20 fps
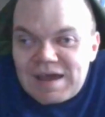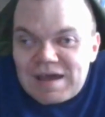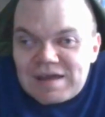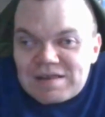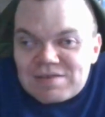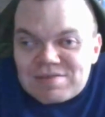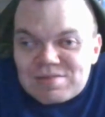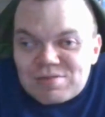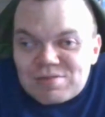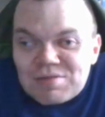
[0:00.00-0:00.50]

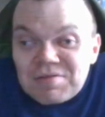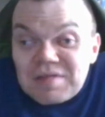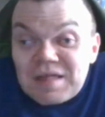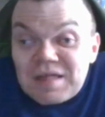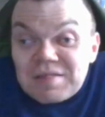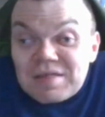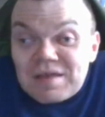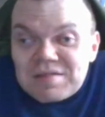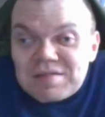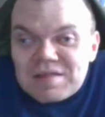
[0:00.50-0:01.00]
And he says
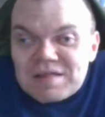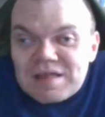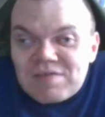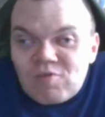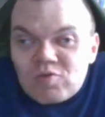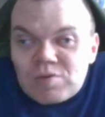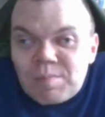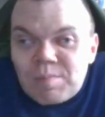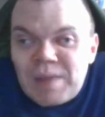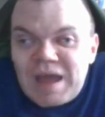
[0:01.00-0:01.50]

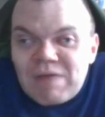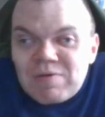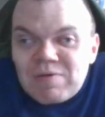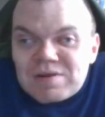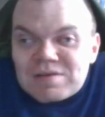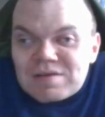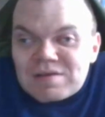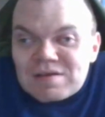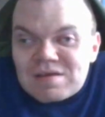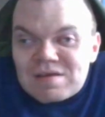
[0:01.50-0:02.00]
that's Walter Peck
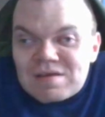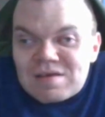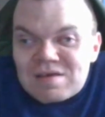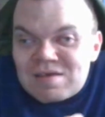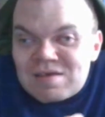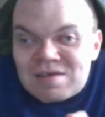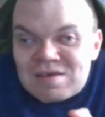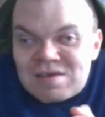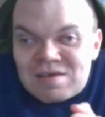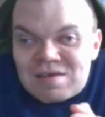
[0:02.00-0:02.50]
when
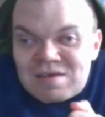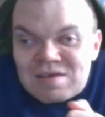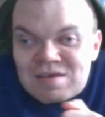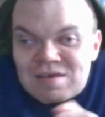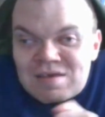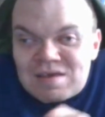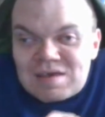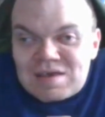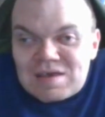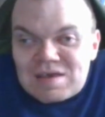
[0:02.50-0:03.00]

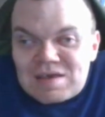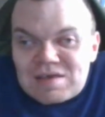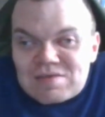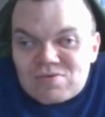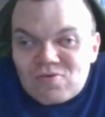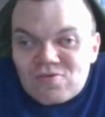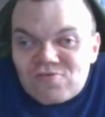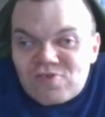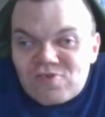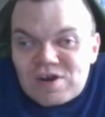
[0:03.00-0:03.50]
he
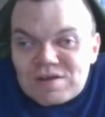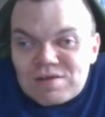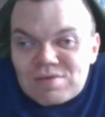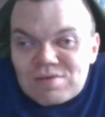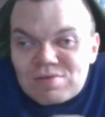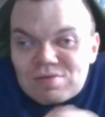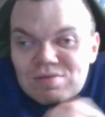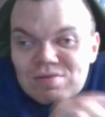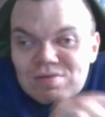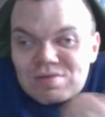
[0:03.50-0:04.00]
does try
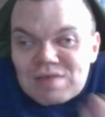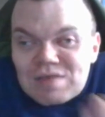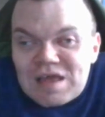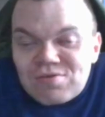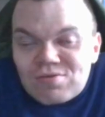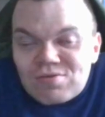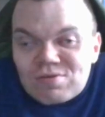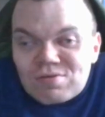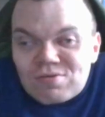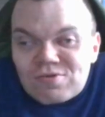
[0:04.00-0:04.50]
to
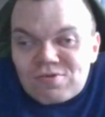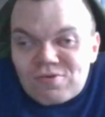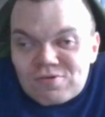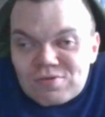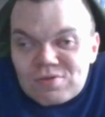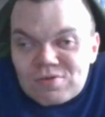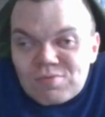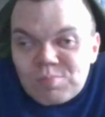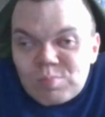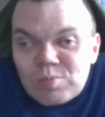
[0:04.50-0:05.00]

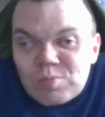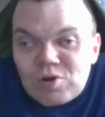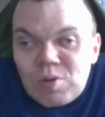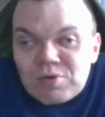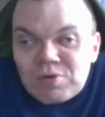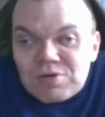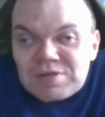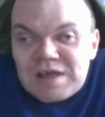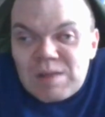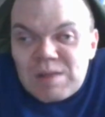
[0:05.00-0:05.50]
shut the
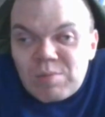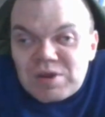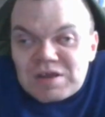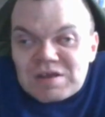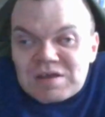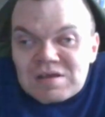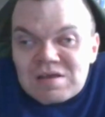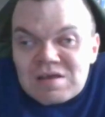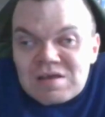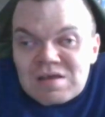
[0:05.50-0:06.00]
computers down
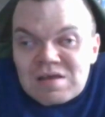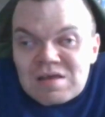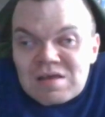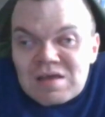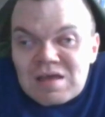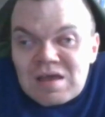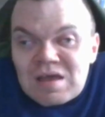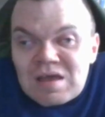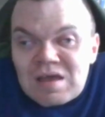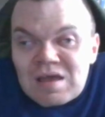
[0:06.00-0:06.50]
by
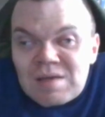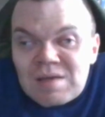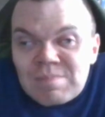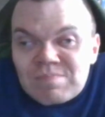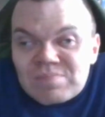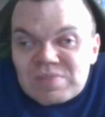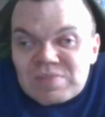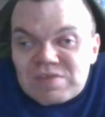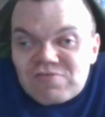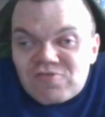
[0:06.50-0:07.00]

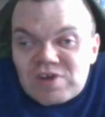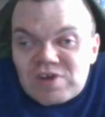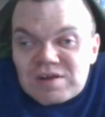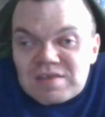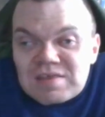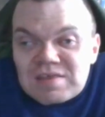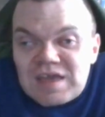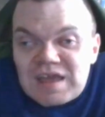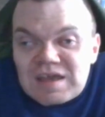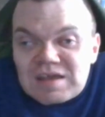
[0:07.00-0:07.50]
trying
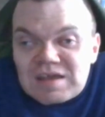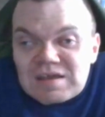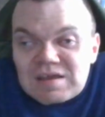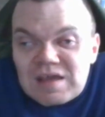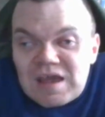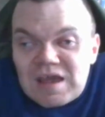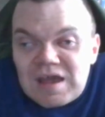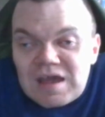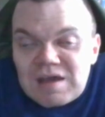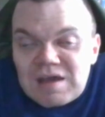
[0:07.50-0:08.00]
to take
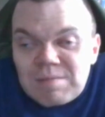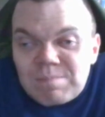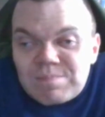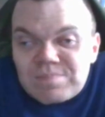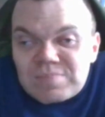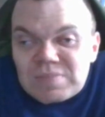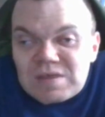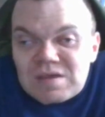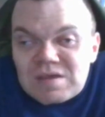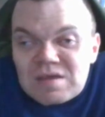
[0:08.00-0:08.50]
the
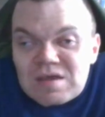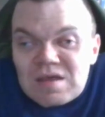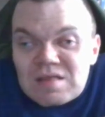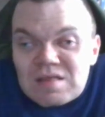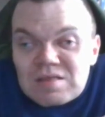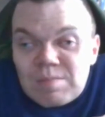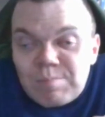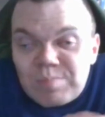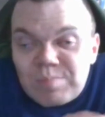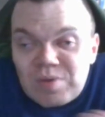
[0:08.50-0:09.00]

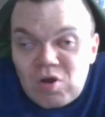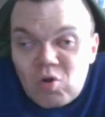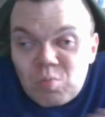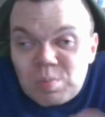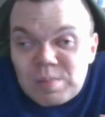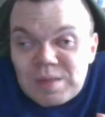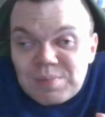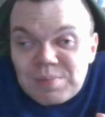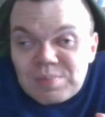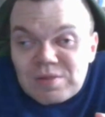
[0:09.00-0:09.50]

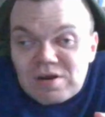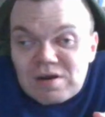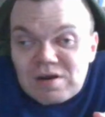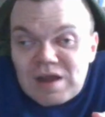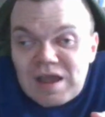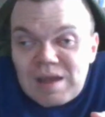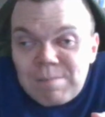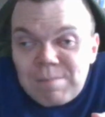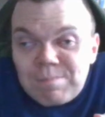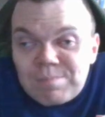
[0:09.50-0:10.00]
building and
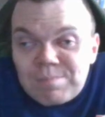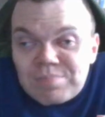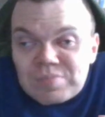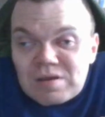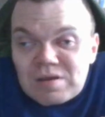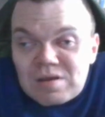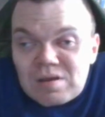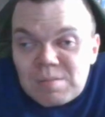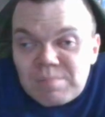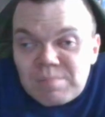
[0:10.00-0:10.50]
their
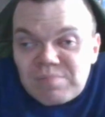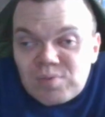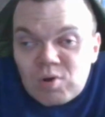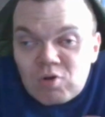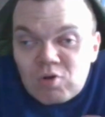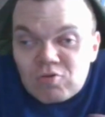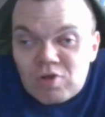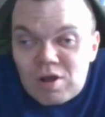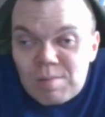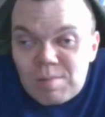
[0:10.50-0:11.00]

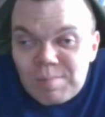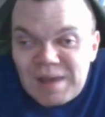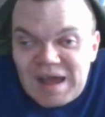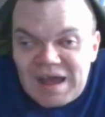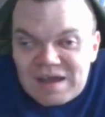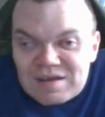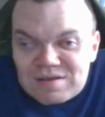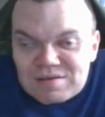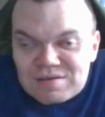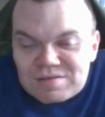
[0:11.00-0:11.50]
proton
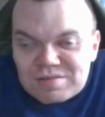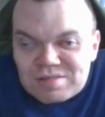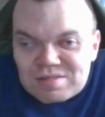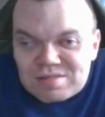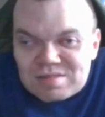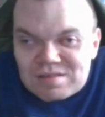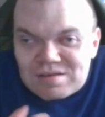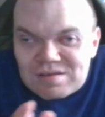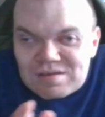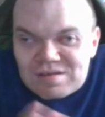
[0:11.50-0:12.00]

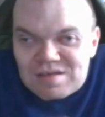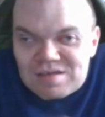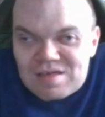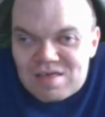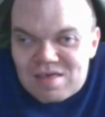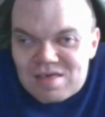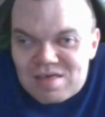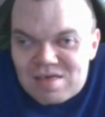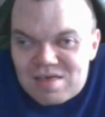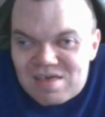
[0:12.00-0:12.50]
packs.
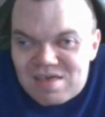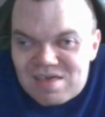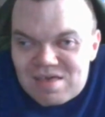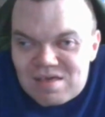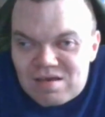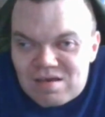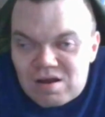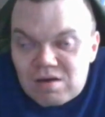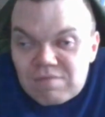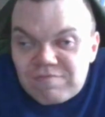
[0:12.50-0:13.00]

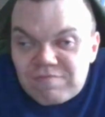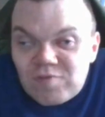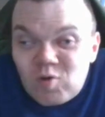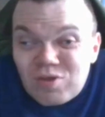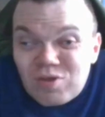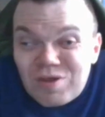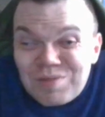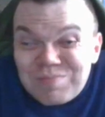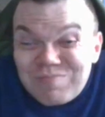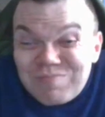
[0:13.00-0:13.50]

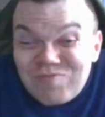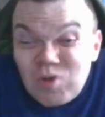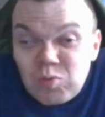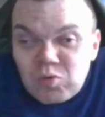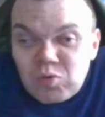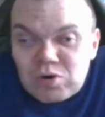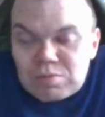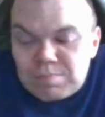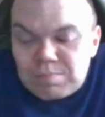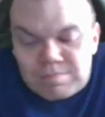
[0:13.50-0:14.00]
Proton?
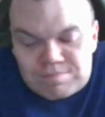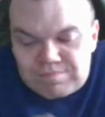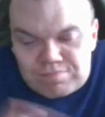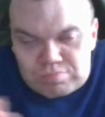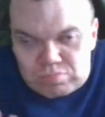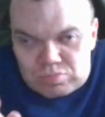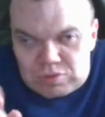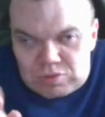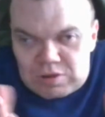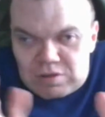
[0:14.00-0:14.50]
Proton? I
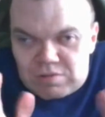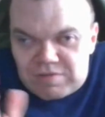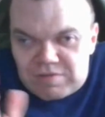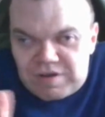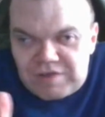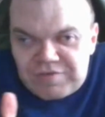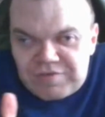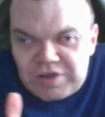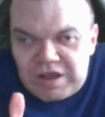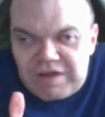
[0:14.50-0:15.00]

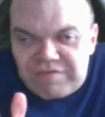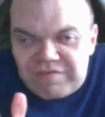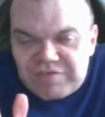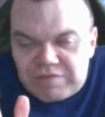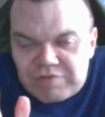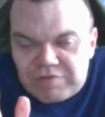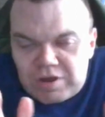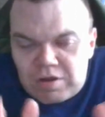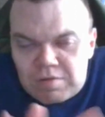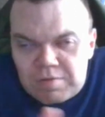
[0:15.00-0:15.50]

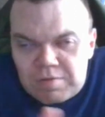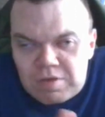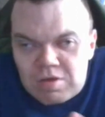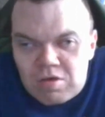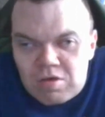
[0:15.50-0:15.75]
forgot that.